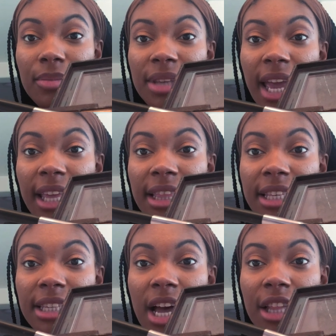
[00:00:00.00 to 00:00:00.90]
taking
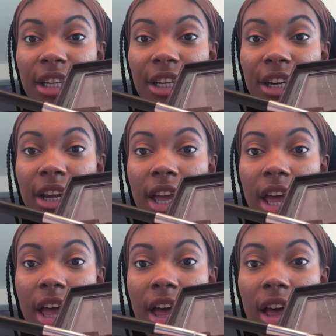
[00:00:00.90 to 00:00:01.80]
this color
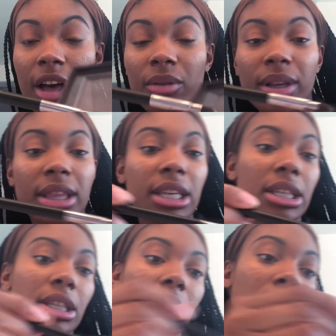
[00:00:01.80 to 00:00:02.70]
with
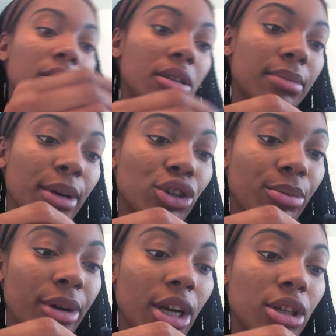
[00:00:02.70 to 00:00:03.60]
this little smudger
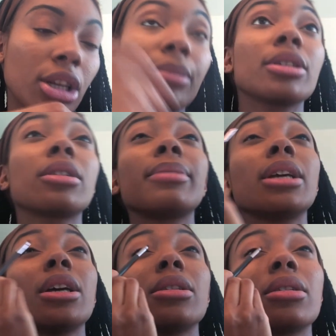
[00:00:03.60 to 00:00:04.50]
brush, and I'm just gonna put
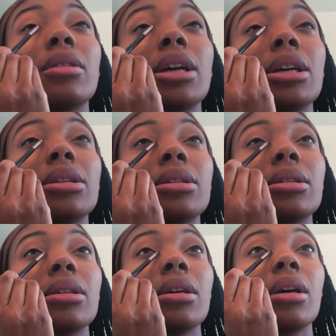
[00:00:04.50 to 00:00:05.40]
it in the crease
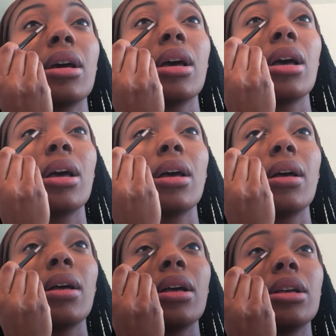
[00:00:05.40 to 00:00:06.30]

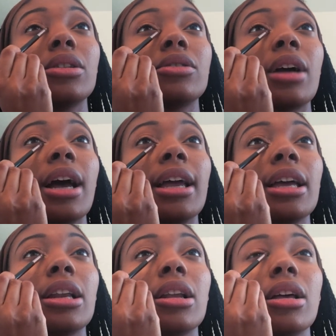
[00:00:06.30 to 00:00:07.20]
and try
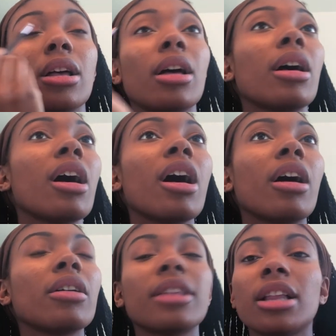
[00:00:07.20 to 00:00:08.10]
and,
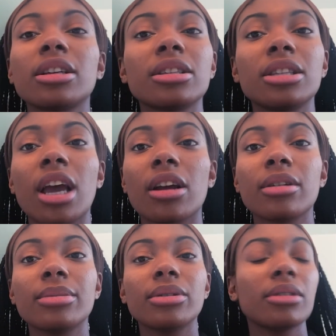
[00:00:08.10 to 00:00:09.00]
oh, that looks
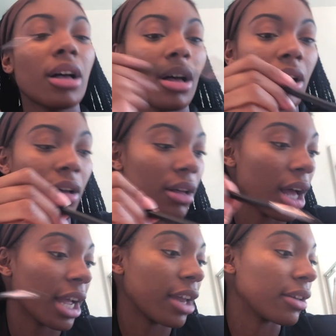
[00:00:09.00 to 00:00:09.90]
terrible. Oh,
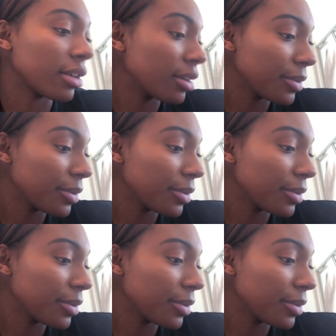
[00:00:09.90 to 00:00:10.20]
I don't